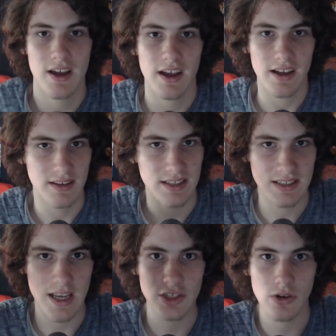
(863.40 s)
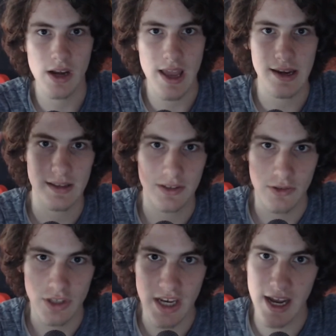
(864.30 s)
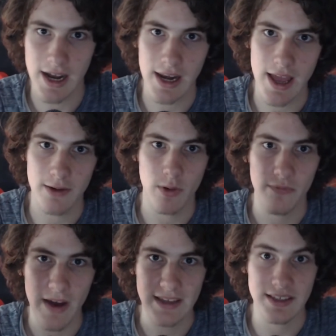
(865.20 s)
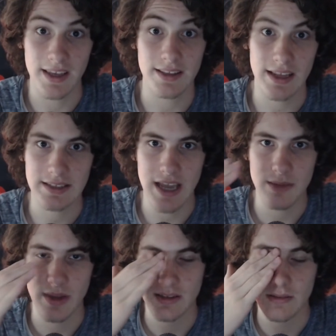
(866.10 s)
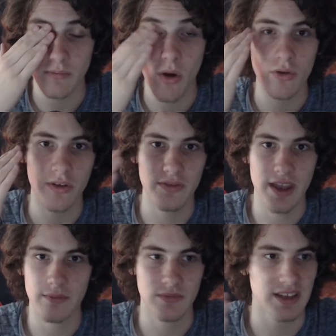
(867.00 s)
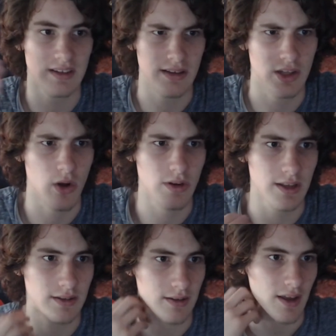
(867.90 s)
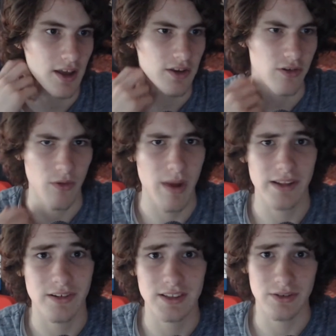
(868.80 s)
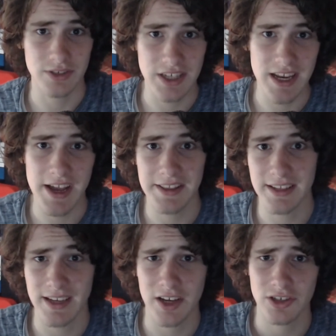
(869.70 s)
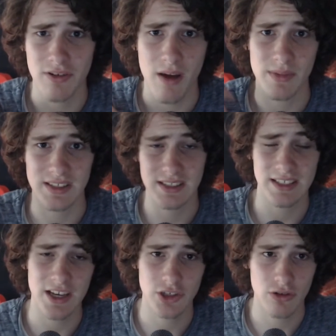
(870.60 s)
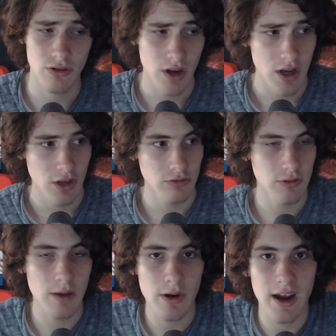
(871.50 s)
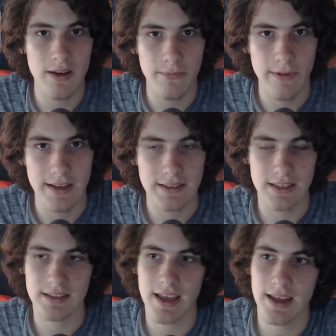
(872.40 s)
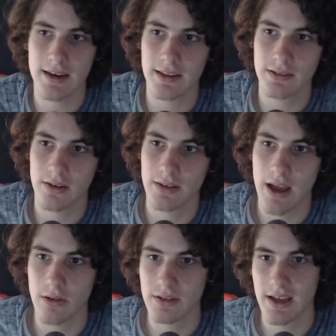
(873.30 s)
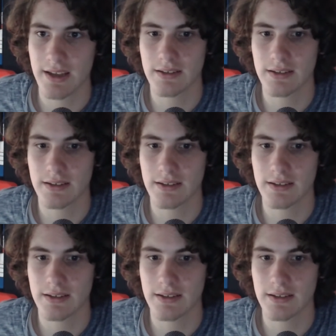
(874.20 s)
the Senju clan and the Uchiha clan were fighting at that time, and both of them, they didn't know that, Madara is an Uchiha and that Hashirama is a Senju, so they were kind of friends. And then it turned out that,